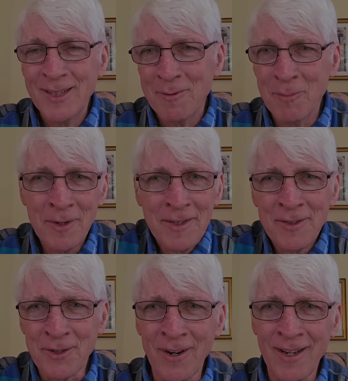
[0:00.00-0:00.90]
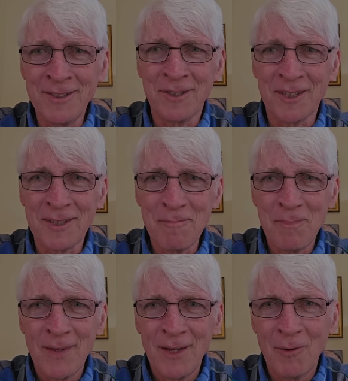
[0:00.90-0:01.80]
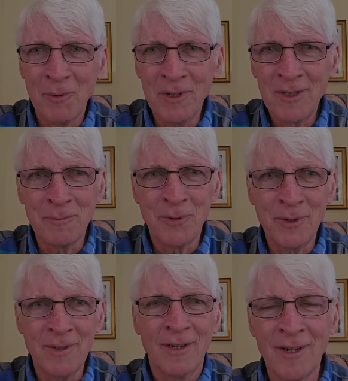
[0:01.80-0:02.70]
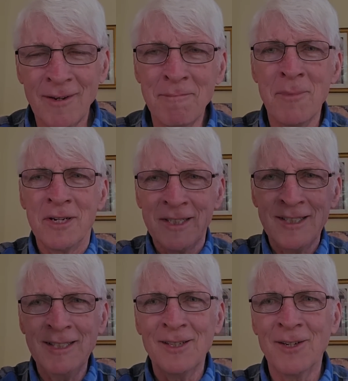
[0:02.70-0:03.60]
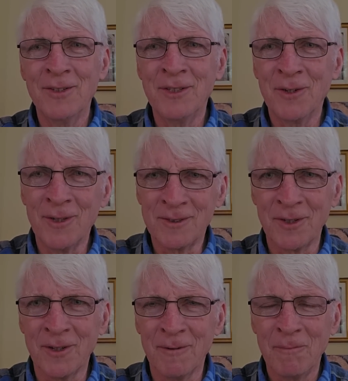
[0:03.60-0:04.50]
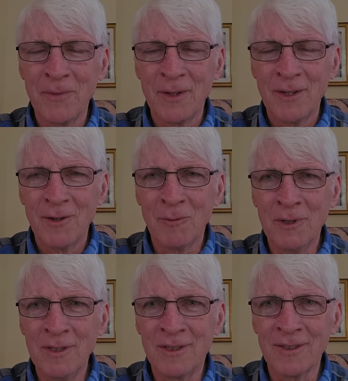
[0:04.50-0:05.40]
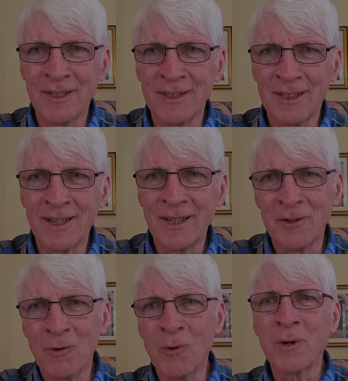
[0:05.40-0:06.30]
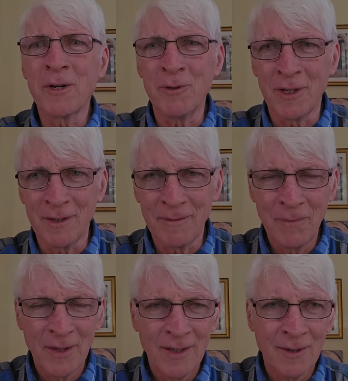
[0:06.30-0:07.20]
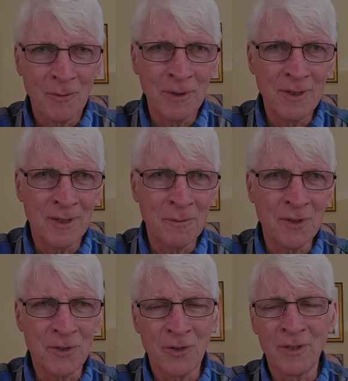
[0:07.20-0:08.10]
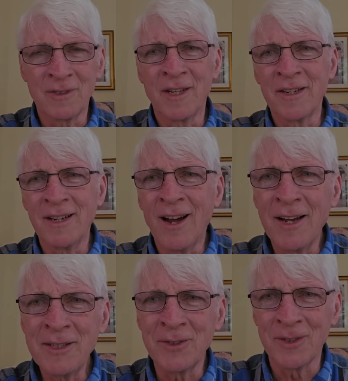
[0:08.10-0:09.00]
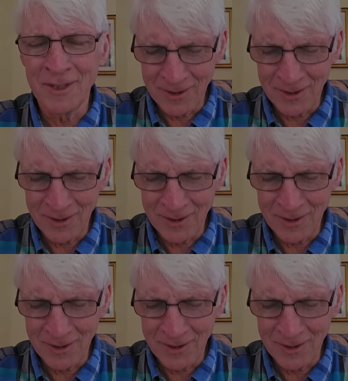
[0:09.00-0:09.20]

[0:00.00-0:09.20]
Money is our Isaac. We need to put our money on the altar. We need to let God order it. We need to make sure it's not an idol in